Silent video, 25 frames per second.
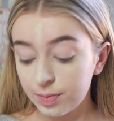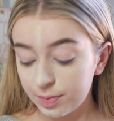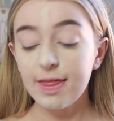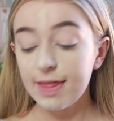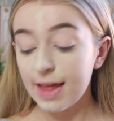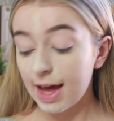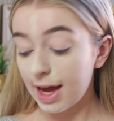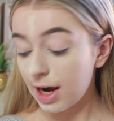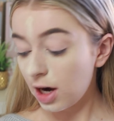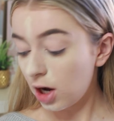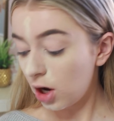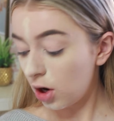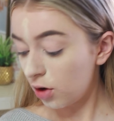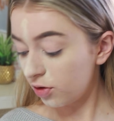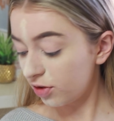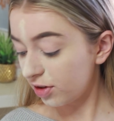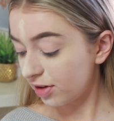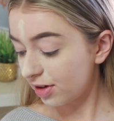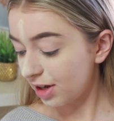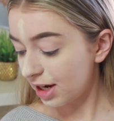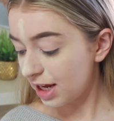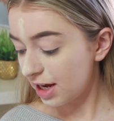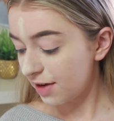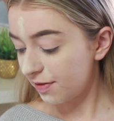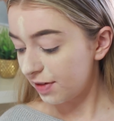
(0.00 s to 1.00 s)
And then I'll
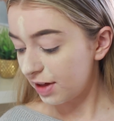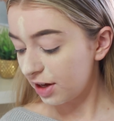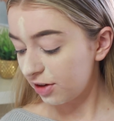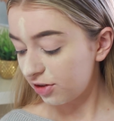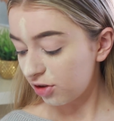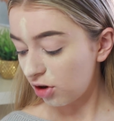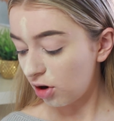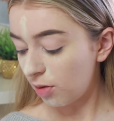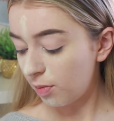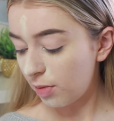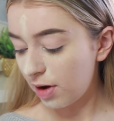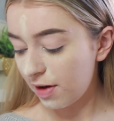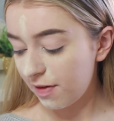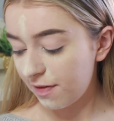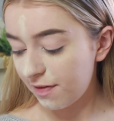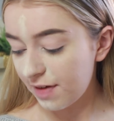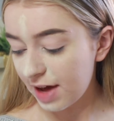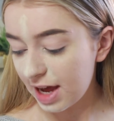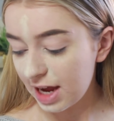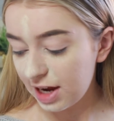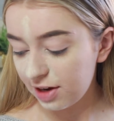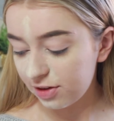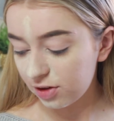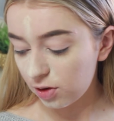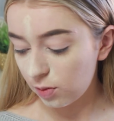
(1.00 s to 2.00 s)
just leave this on my
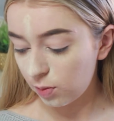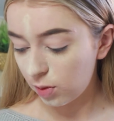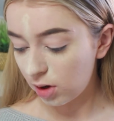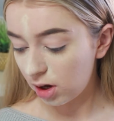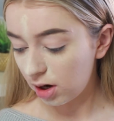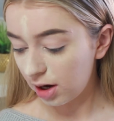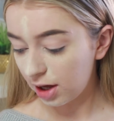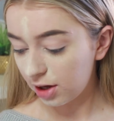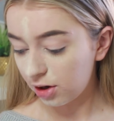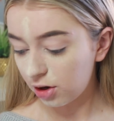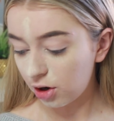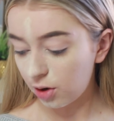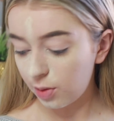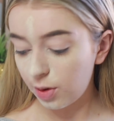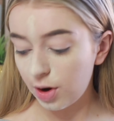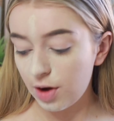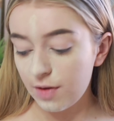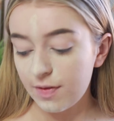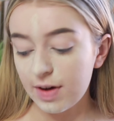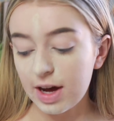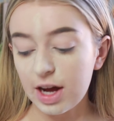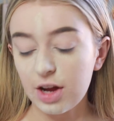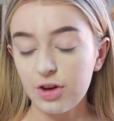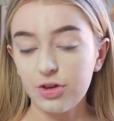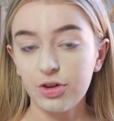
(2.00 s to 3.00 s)
face while I go
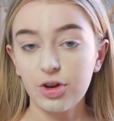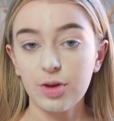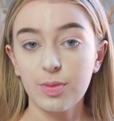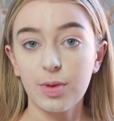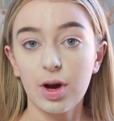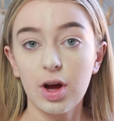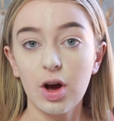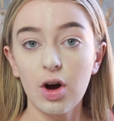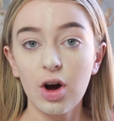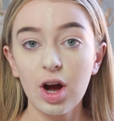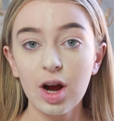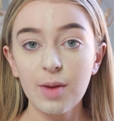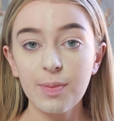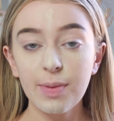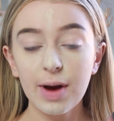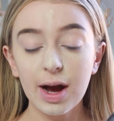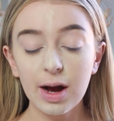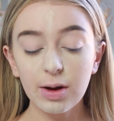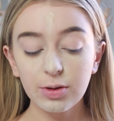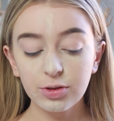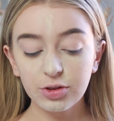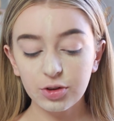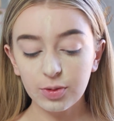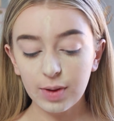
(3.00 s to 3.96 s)
over and do my eyebrows.